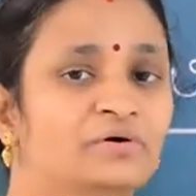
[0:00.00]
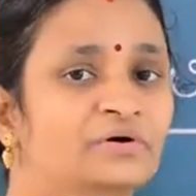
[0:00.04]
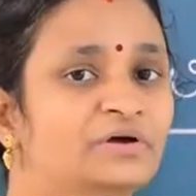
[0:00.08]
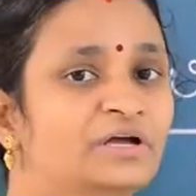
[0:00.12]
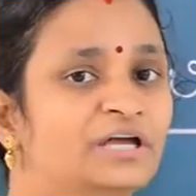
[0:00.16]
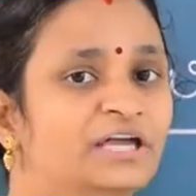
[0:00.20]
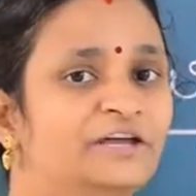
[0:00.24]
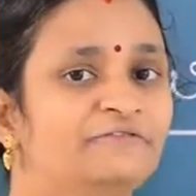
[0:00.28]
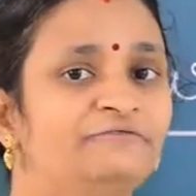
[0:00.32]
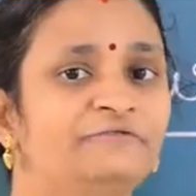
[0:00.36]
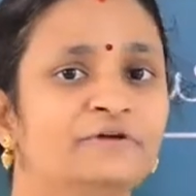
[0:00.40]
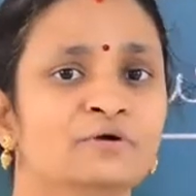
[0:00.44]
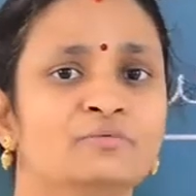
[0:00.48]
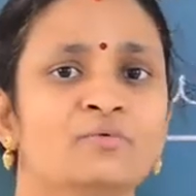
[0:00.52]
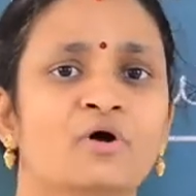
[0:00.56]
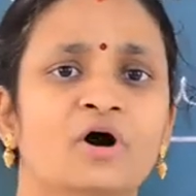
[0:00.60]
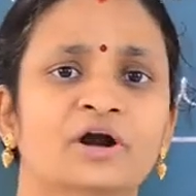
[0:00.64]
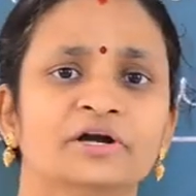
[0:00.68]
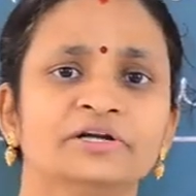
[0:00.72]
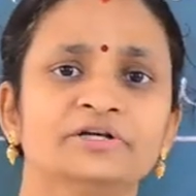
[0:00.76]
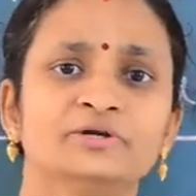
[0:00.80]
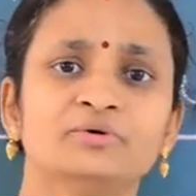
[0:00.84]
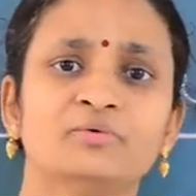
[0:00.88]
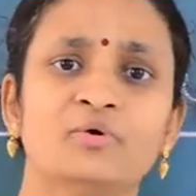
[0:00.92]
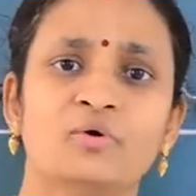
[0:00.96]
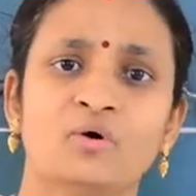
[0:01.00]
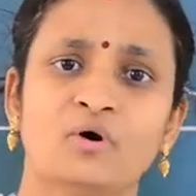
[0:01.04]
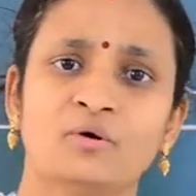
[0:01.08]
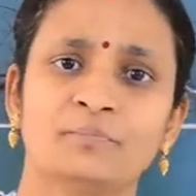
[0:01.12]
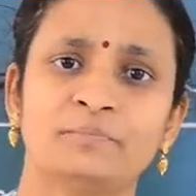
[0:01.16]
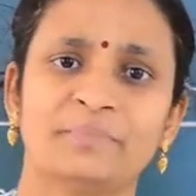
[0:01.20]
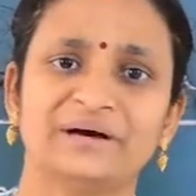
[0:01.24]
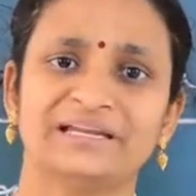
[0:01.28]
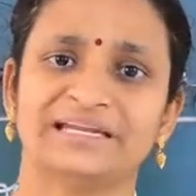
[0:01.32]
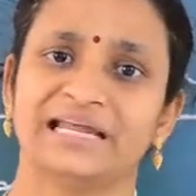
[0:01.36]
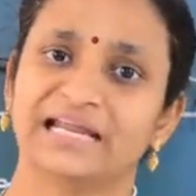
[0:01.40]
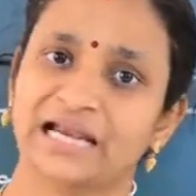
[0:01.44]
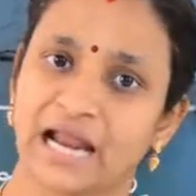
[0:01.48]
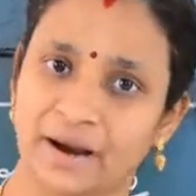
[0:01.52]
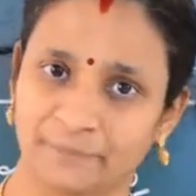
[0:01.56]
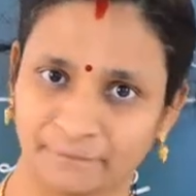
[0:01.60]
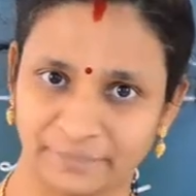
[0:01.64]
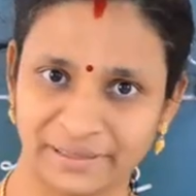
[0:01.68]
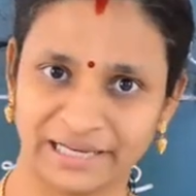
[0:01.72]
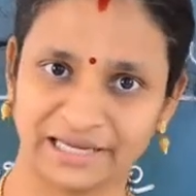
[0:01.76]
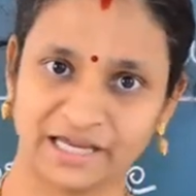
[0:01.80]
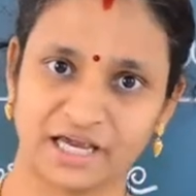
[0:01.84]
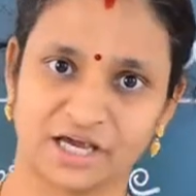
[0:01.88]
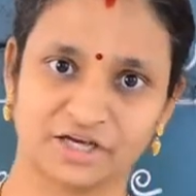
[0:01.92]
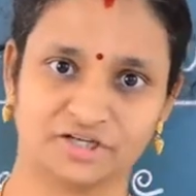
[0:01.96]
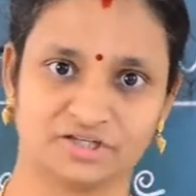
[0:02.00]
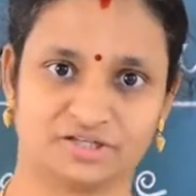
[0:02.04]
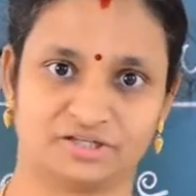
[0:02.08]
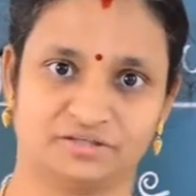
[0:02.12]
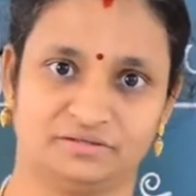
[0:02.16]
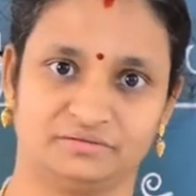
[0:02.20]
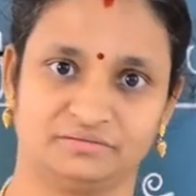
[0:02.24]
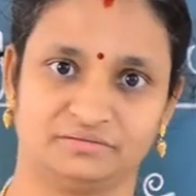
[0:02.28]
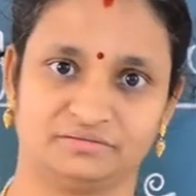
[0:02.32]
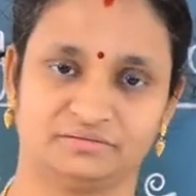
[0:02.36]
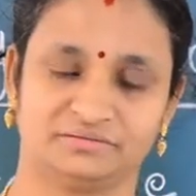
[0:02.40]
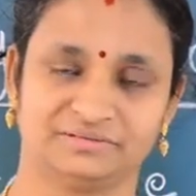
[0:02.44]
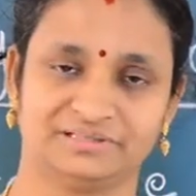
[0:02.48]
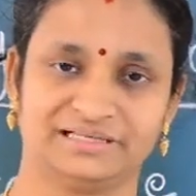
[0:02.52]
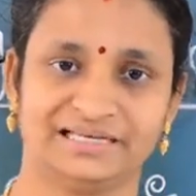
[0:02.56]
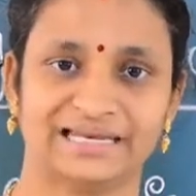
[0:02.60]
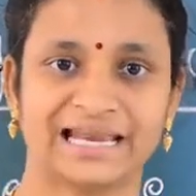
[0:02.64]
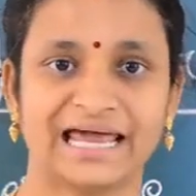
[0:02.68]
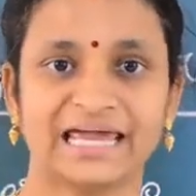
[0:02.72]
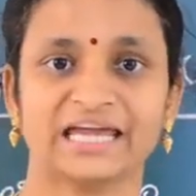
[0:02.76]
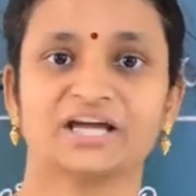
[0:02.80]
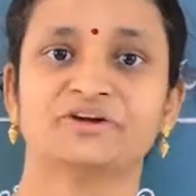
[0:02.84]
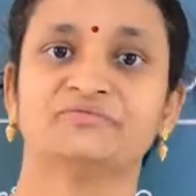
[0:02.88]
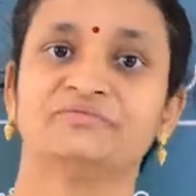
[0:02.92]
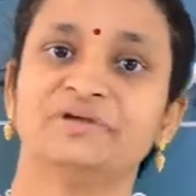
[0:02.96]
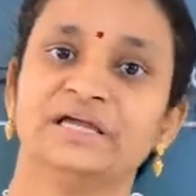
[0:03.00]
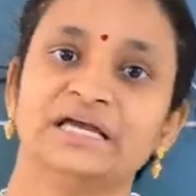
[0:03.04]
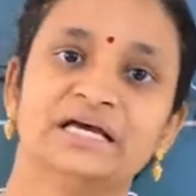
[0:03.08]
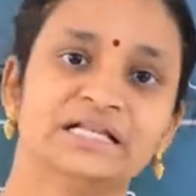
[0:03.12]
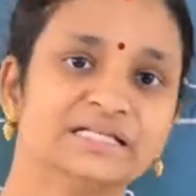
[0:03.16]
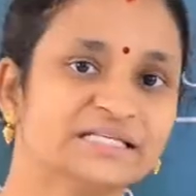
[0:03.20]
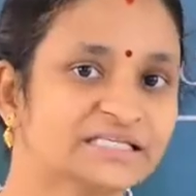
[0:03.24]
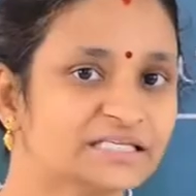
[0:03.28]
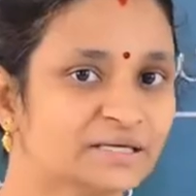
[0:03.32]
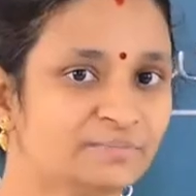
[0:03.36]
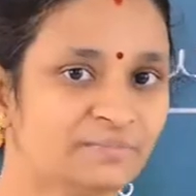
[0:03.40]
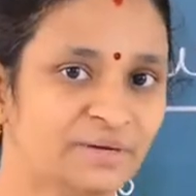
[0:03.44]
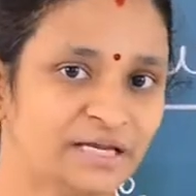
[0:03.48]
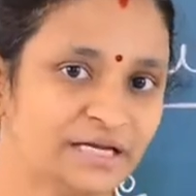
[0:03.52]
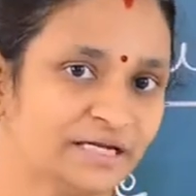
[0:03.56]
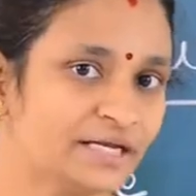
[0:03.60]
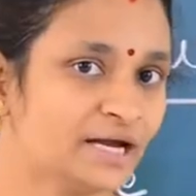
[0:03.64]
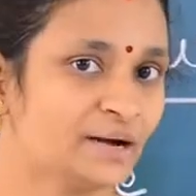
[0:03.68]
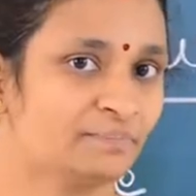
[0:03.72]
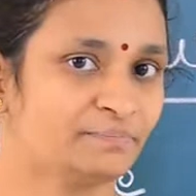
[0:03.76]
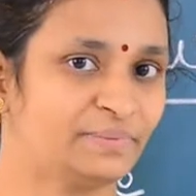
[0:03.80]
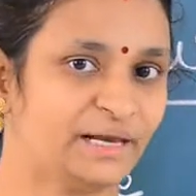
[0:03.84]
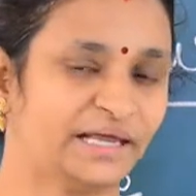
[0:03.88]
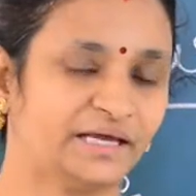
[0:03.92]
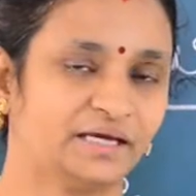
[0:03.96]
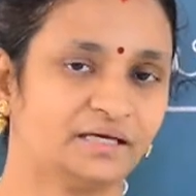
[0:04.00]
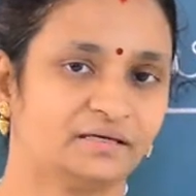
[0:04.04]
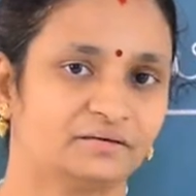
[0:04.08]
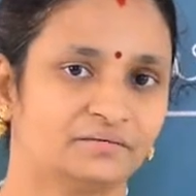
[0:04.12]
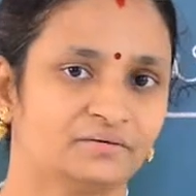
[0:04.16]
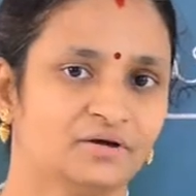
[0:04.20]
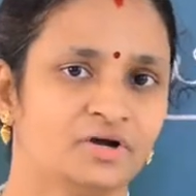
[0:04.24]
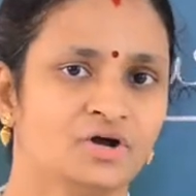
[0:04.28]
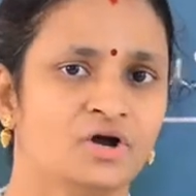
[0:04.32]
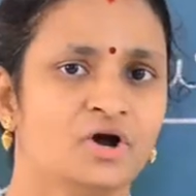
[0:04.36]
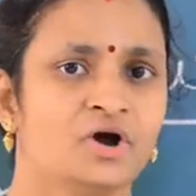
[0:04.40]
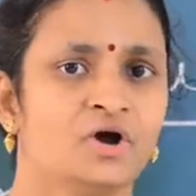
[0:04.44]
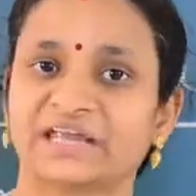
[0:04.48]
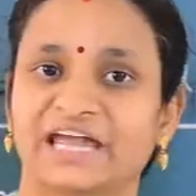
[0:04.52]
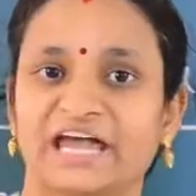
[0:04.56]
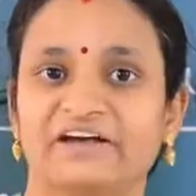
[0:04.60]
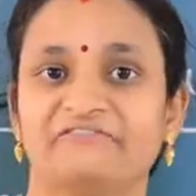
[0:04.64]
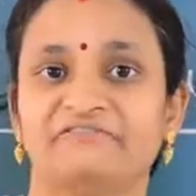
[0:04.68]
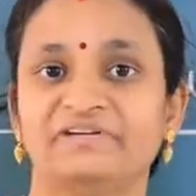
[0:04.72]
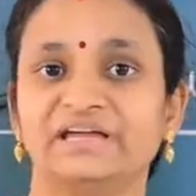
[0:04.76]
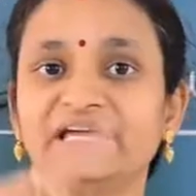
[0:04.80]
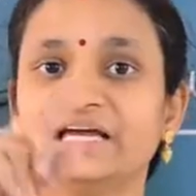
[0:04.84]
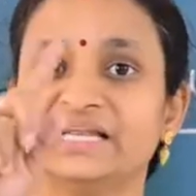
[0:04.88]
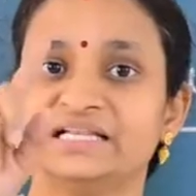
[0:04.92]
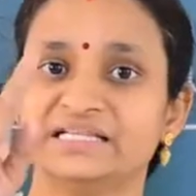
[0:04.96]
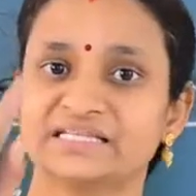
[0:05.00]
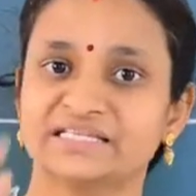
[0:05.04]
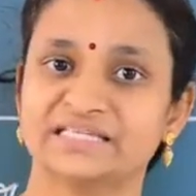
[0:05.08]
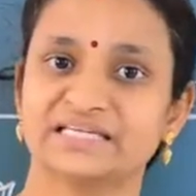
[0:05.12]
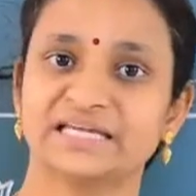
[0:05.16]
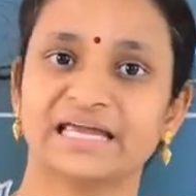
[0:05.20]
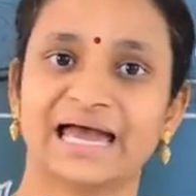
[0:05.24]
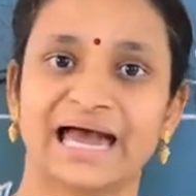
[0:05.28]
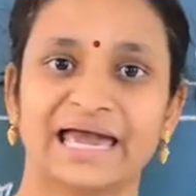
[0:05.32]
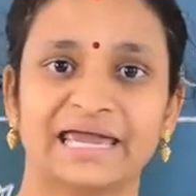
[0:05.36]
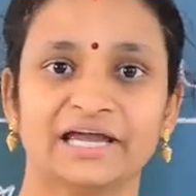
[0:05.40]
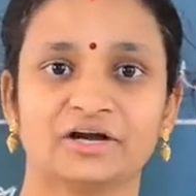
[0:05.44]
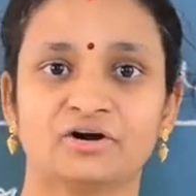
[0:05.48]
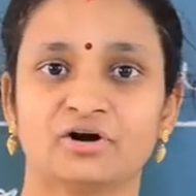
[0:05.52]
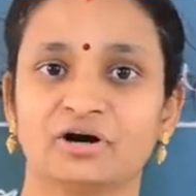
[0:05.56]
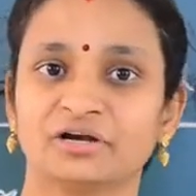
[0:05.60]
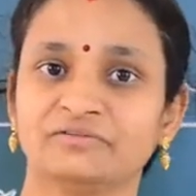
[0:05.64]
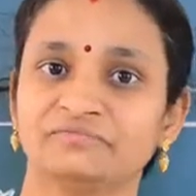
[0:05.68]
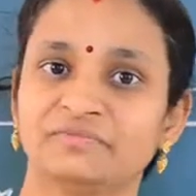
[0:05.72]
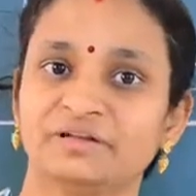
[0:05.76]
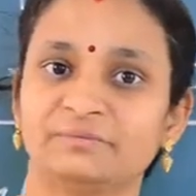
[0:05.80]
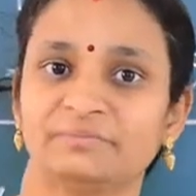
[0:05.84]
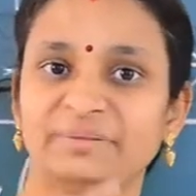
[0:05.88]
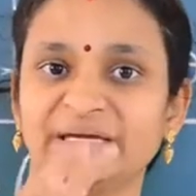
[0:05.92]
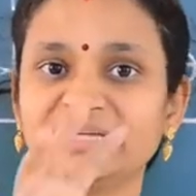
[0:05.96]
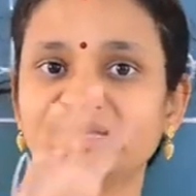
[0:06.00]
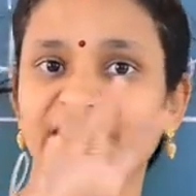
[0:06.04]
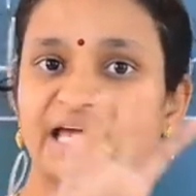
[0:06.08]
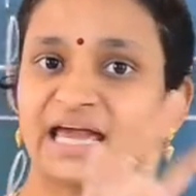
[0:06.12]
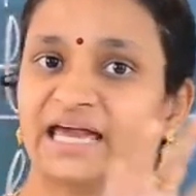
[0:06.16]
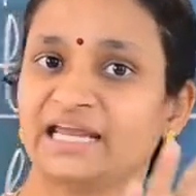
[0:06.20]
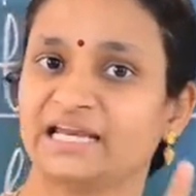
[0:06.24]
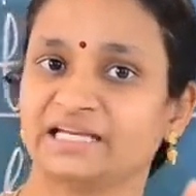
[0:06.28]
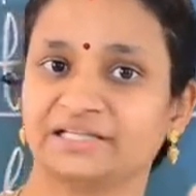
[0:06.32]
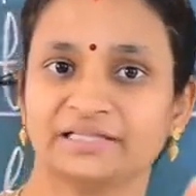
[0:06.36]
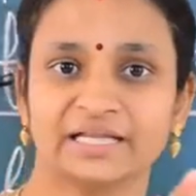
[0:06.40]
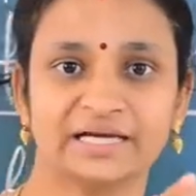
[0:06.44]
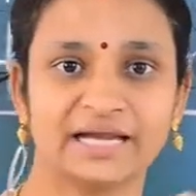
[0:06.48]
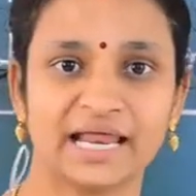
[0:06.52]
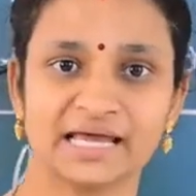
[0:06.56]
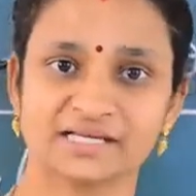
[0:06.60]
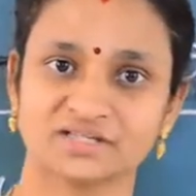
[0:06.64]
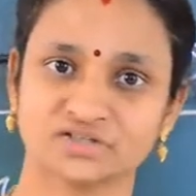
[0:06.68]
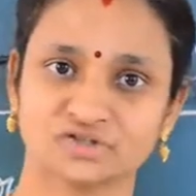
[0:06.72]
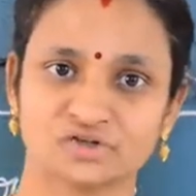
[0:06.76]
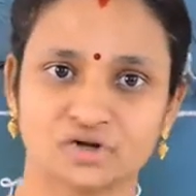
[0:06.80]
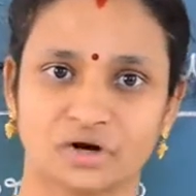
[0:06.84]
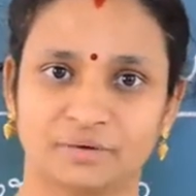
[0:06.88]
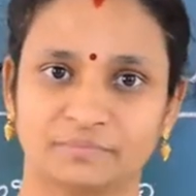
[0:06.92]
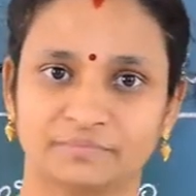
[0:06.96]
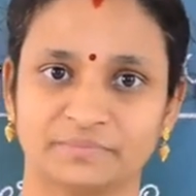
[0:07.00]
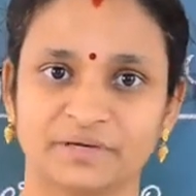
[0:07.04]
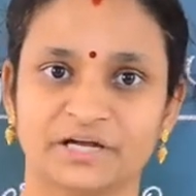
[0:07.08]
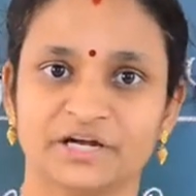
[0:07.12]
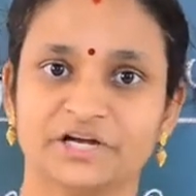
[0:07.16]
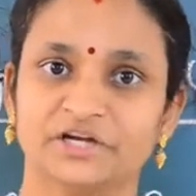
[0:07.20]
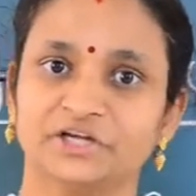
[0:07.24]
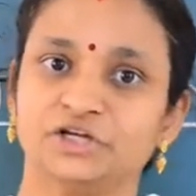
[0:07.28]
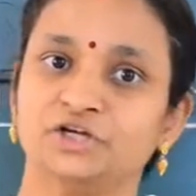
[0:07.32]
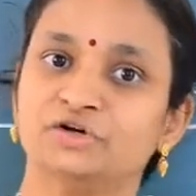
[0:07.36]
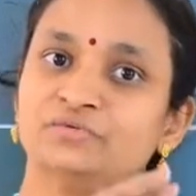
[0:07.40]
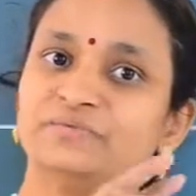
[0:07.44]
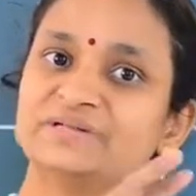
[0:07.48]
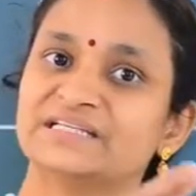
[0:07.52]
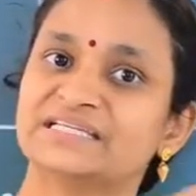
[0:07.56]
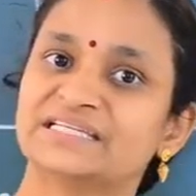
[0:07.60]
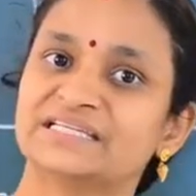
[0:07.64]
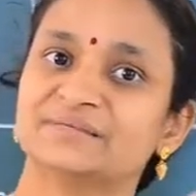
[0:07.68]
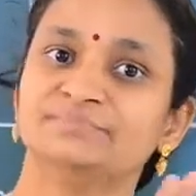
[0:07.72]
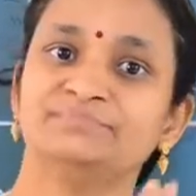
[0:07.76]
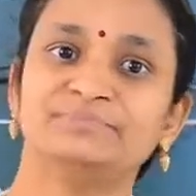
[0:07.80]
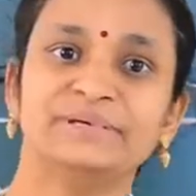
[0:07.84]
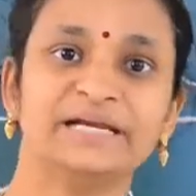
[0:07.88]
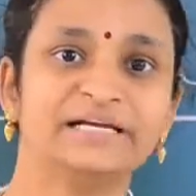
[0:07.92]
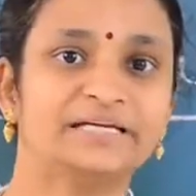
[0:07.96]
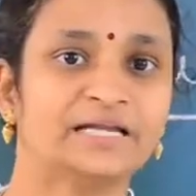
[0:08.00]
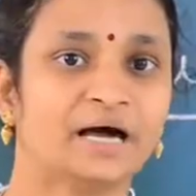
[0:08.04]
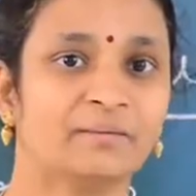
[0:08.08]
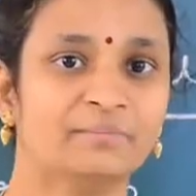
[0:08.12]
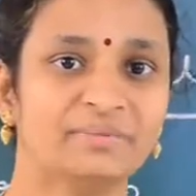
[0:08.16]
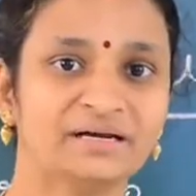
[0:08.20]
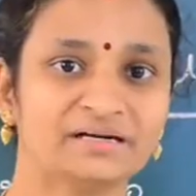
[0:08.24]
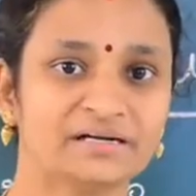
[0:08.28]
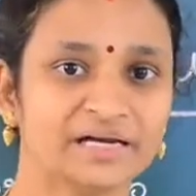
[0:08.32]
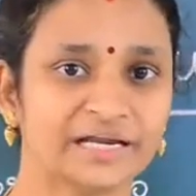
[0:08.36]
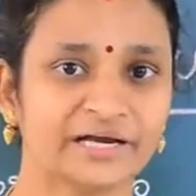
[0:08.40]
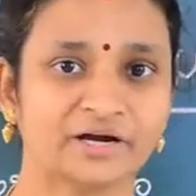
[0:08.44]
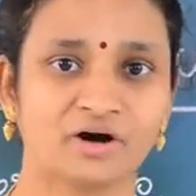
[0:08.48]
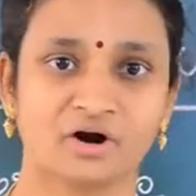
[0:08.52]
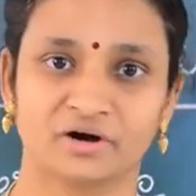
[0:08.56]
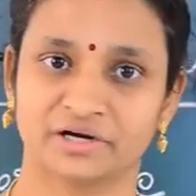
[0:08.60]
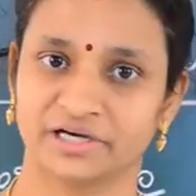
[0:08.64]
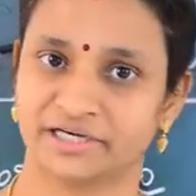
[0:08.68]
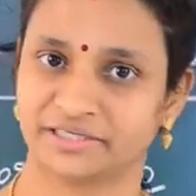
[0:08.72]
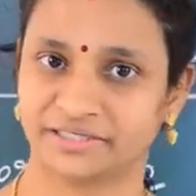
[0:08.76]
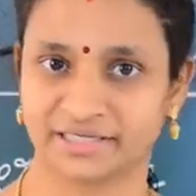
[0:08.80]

If you want to open an application like VLC media player, a VLC icon will be there in the desktop. You will simply double click on it,